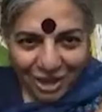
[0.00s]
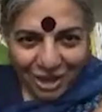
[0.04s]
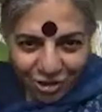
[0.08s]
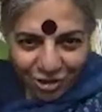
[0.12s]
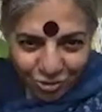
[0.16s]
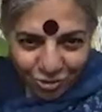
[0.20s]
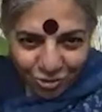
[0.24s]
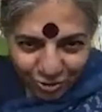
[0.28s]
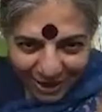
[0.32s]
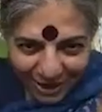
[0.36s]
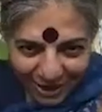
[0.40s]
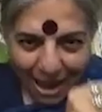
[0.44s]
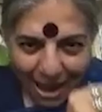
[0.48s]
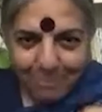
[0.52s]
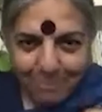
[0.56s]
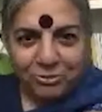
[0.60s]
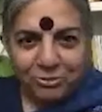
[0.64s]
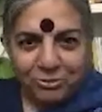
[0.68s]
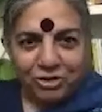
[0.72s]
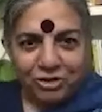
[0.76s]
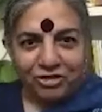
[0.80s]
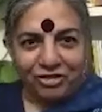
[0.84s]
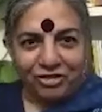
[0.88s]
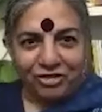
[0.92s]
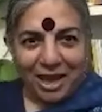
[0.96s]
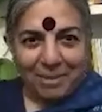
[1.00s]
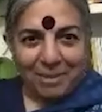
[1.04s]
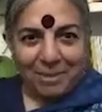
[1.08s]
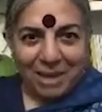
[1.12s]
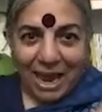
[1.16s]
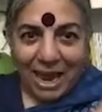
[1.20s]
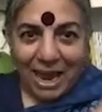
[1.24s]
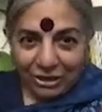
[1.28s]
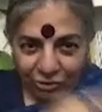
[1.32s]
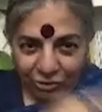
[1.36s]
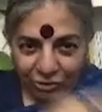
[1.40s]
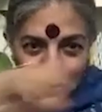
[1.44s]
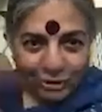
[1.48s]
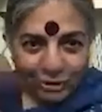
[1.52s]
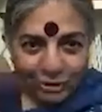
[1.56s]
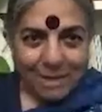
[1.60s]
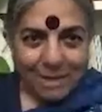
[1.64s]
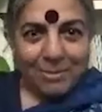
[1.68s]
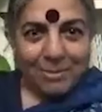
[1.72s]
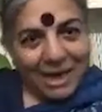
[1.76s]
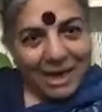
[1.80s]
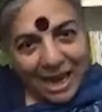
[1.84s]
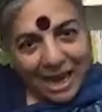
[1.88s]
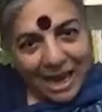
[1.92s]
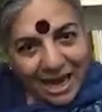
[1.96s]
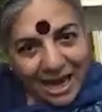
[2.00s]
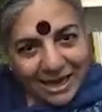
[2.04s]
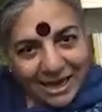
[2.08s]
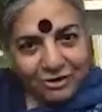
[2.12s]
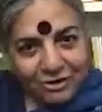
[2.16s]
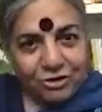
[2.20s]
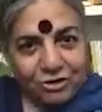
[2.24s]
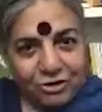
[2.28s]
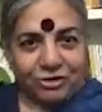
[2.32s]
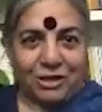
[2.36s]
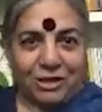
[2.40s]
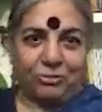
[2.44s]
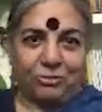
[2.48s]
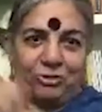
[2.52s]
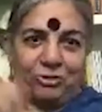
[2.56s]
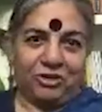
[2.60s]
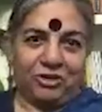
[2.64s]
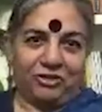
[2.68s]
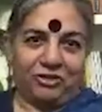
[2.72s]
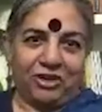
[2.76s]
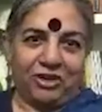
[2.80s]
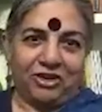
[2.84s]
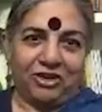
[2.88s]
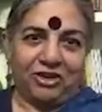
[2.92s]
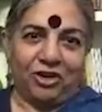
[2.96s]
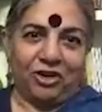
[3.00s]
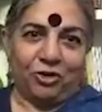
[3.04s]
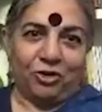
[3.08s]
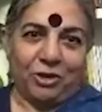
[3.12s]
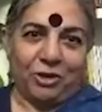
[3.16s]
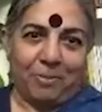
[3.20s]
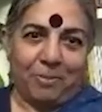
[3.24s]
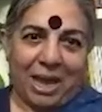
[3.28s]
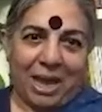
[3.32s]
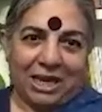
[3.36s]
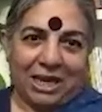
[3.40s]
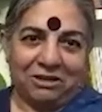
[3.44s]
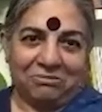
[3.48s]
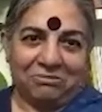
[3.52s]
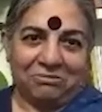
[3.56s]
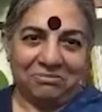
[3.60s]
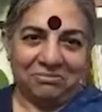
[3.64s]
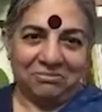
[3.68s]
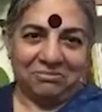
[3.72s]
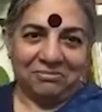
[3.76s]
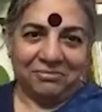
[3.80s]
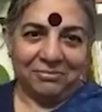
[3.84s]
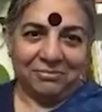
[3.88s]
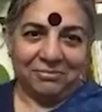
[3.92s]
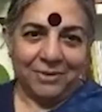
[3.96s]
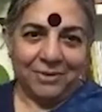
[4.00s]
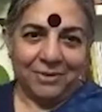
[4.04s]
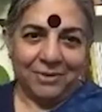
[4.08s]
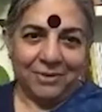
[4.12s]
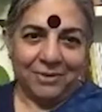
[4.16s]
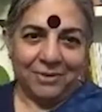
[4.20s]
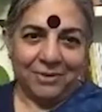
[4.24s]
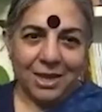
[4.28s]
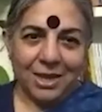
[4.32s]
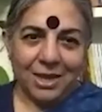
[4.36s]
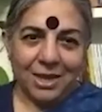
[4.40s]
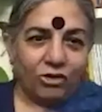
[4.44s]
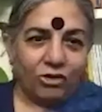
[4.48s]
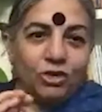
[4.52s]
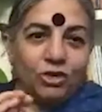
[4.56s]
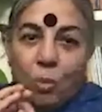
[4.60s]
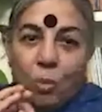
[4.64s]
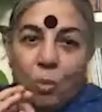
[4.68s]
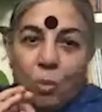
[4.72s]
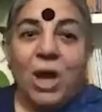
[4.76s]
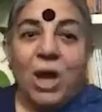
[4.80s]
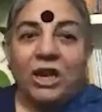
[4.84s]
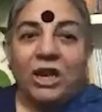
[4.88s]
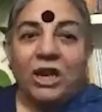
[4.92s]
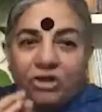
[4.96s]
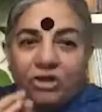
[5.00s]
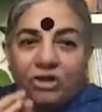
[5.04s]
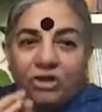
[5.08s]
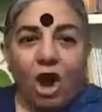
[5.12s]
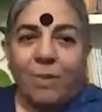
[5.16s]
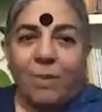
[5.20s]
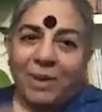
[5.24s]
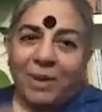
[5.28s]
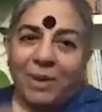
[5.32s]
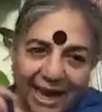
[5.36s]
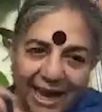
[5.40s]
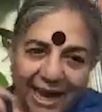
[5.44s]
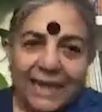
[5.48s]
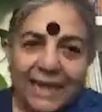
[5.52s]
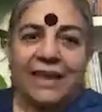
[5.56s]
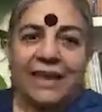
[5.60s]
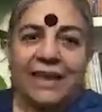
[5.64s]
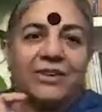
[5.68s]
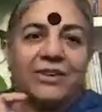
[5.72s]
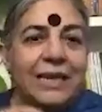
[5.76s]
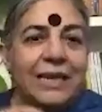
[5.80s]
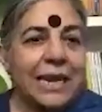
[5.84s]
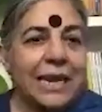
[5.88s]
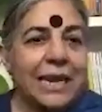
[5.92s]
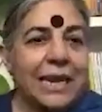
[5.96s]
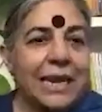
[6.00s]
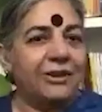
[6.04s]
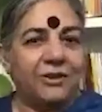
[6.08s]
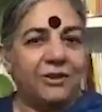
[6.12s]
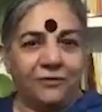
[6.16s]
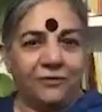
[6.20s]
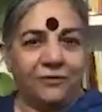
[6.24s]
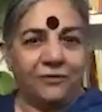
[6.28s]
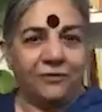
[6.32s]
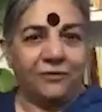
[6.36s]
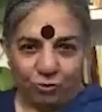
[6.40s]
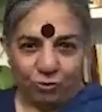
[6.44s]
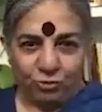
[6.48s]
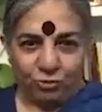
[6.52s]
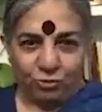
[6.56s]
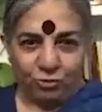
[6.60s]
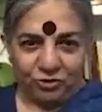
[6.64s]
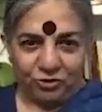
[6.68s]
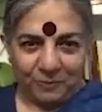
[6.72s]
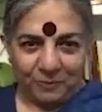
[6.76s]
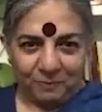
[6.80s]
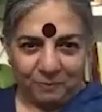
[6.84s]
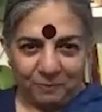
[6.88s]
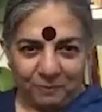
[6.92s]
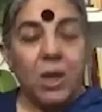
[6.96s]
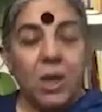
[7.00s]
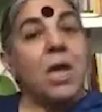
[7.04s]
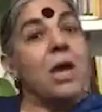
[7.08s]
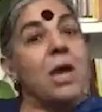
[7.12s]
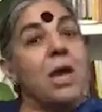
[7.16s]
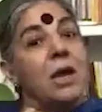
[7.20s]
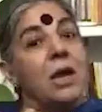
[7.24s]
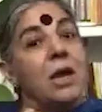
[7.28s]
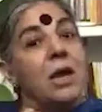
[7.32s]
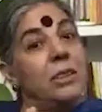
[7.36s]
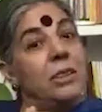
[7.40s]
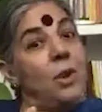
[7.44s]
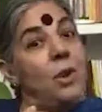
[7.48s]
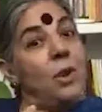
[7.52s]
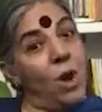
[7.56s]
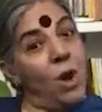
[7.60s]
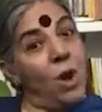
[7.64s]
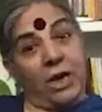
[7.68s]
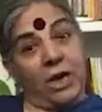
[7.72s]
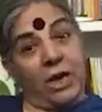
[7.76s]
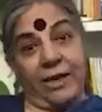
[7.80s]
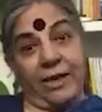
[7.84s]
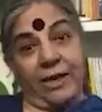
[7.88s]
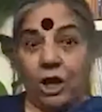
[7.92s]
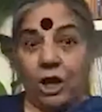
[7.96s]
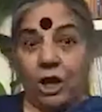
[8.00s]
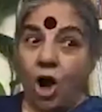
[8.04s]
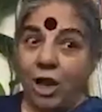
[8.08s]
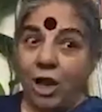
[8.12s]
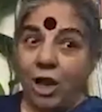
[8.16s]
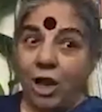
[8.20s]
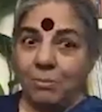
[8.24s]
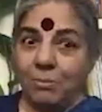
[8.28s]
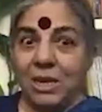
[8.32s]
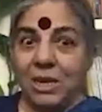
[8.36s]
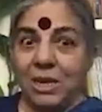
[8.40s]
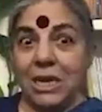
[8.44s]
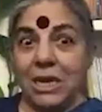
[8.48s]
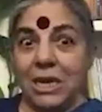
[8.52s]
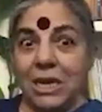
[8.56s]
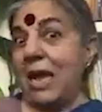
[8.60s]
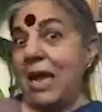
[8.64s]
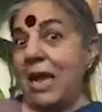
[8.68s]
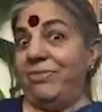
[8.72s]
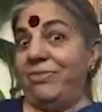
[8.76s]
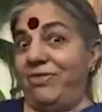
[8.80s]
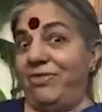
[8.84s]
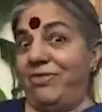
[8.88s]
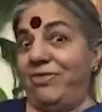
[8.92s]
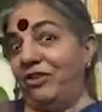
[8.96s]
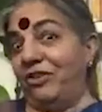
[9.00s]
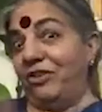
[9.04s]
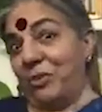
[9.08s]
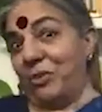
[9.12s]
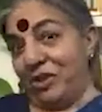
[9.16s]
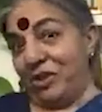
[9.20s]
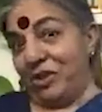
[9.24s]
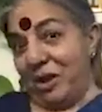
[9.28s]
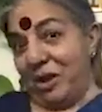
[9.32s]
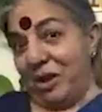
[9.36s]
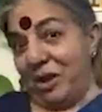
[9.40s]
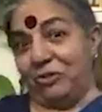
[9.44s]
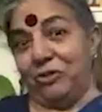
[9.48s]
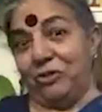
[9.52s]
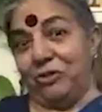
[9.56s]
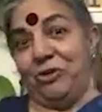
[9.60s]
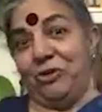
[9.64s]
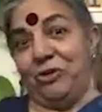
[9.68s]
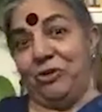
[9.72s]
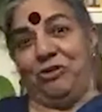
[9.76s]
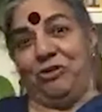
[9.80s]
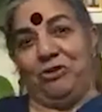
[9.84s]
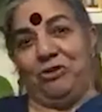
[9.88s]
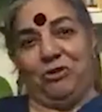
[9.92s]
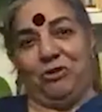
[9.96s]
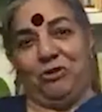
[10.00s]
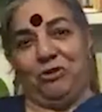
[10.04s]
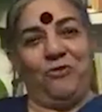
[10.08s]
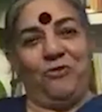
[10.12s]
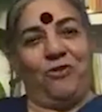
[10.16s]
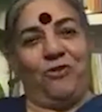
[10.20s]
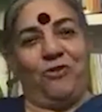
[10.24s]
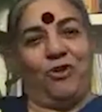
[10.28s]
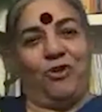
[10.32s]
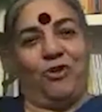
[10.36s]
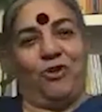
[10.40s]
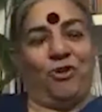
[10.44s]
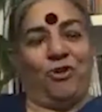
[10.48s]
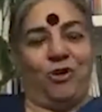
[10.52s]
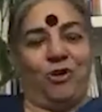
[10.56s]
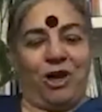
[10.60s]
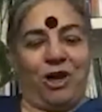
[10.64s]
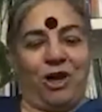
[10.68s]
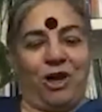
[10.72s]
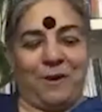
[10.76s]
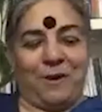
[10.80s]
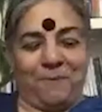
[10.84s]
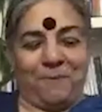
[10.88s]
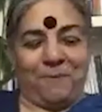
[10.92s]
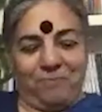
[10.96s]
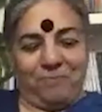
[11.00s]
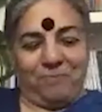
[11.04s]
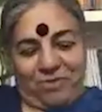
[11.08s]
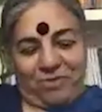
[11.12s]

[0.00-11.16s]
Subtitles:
You captured them and told them a lie and took them to the city or the mine. So the word job again has a negative root. The word economy, and this is what I was going to do for